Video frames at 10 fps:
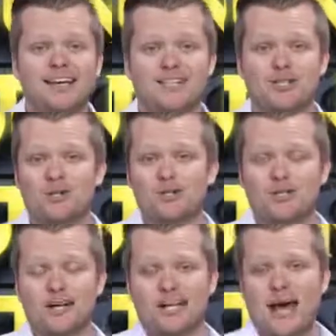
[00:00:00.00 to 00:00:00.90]
So there's
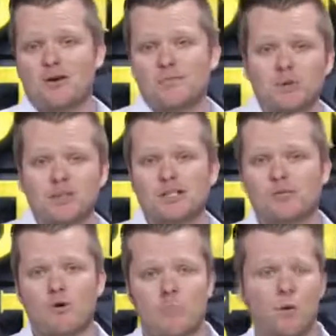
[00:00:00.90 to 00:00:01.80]
accountability
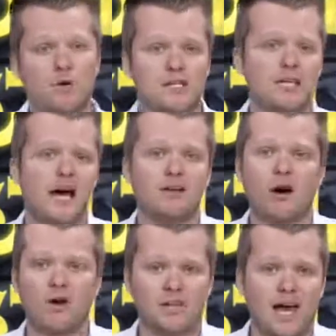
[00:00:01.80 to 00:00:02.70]
and reporting tied to
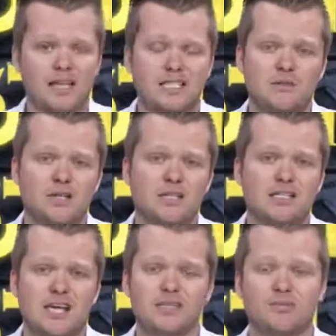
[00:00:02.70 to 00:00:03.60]
all the activity that
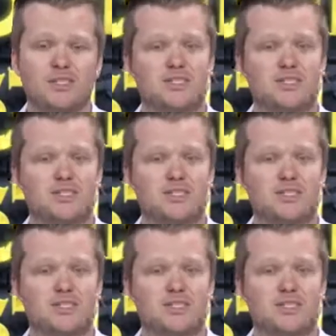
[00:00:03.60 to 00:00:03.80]
takes place.